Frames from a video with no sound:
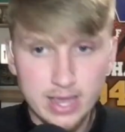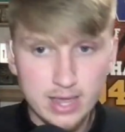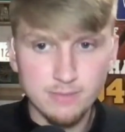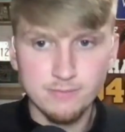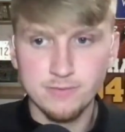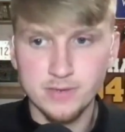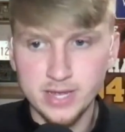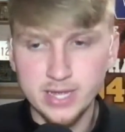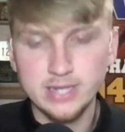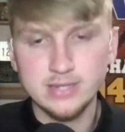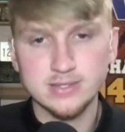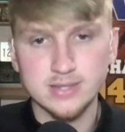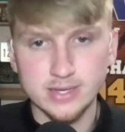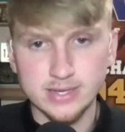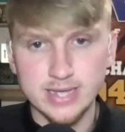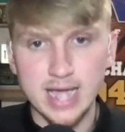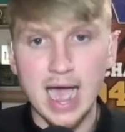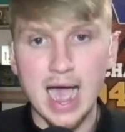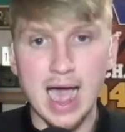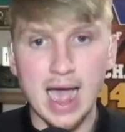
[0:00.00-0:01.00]
if he's
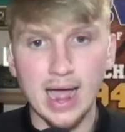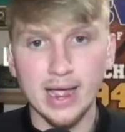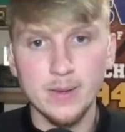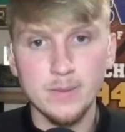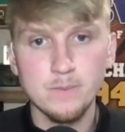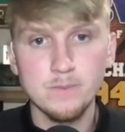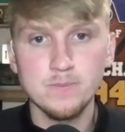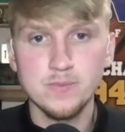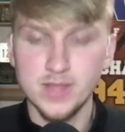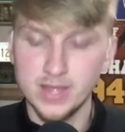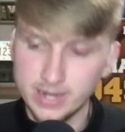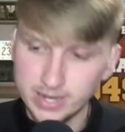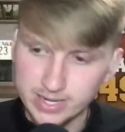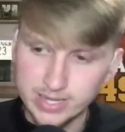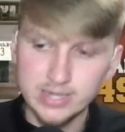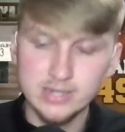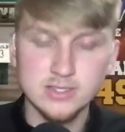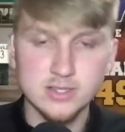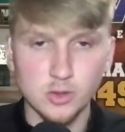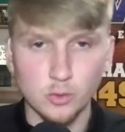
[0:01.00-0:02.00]
the guy,
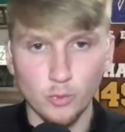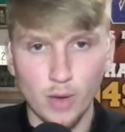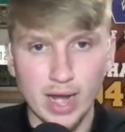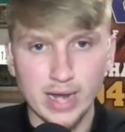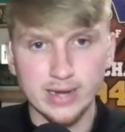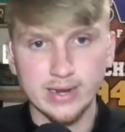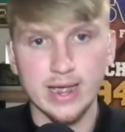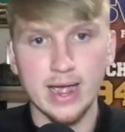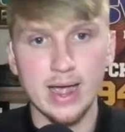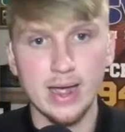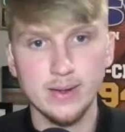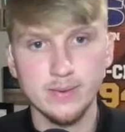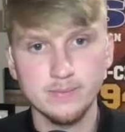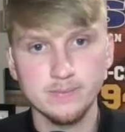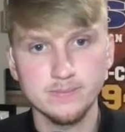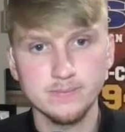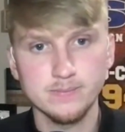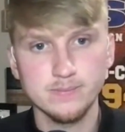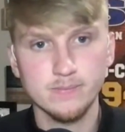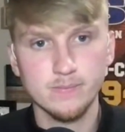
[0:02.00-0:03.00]
then he's the right guy.
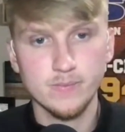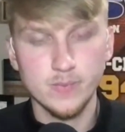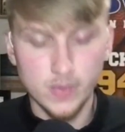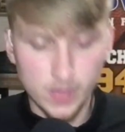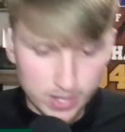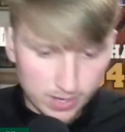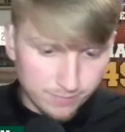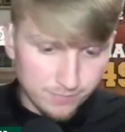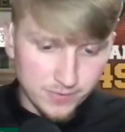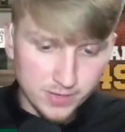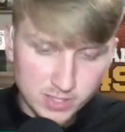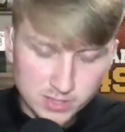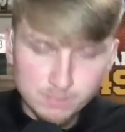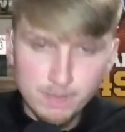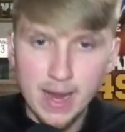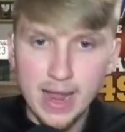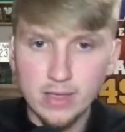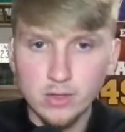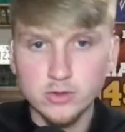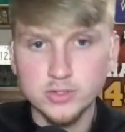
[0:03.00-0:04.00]
If
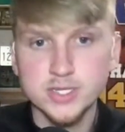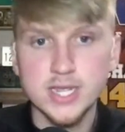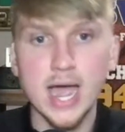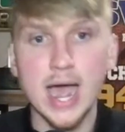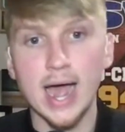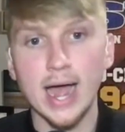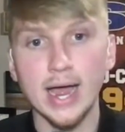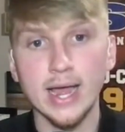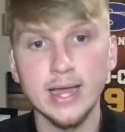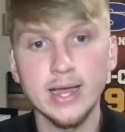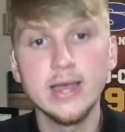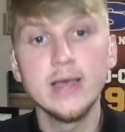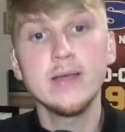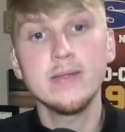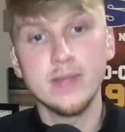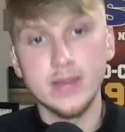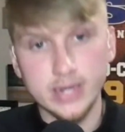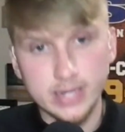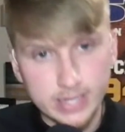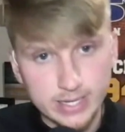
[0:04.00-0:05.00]
he's Baylor's guy,
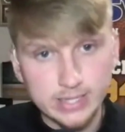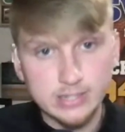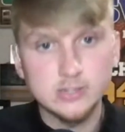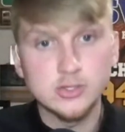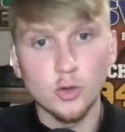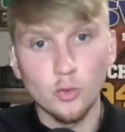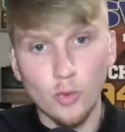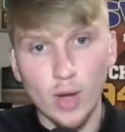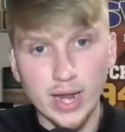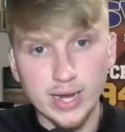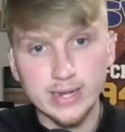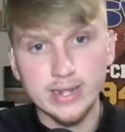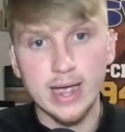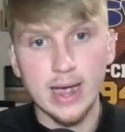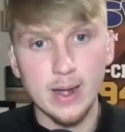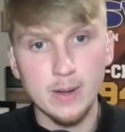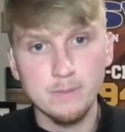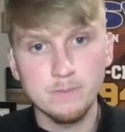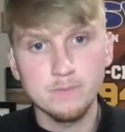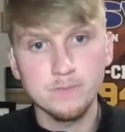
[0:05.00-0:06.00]
then he's the
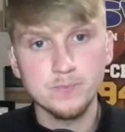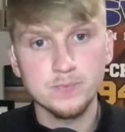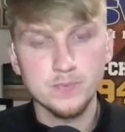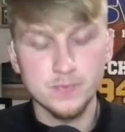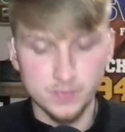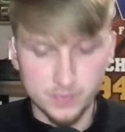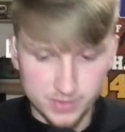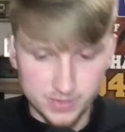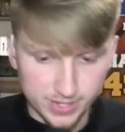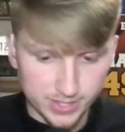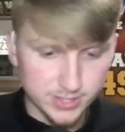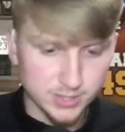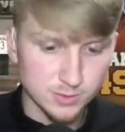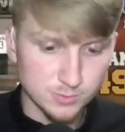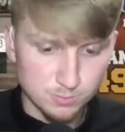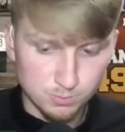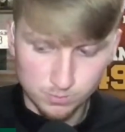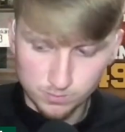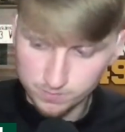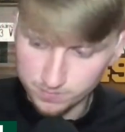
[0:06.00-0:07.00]
right guy.
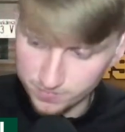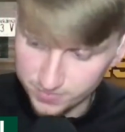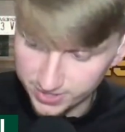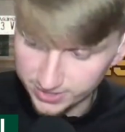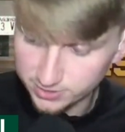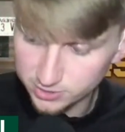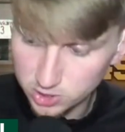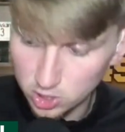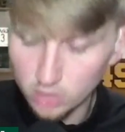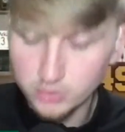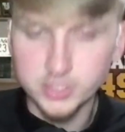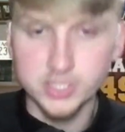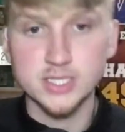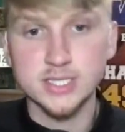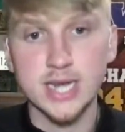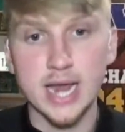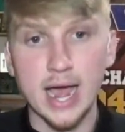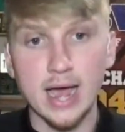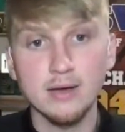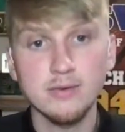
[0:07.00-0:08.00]
This, this
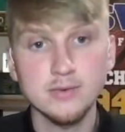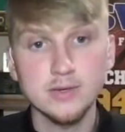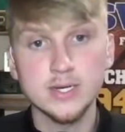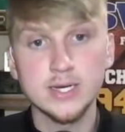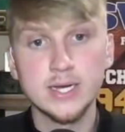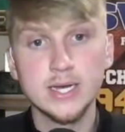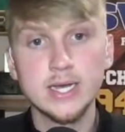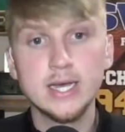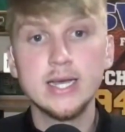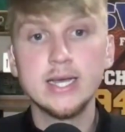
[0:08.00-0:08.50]
coaching staff,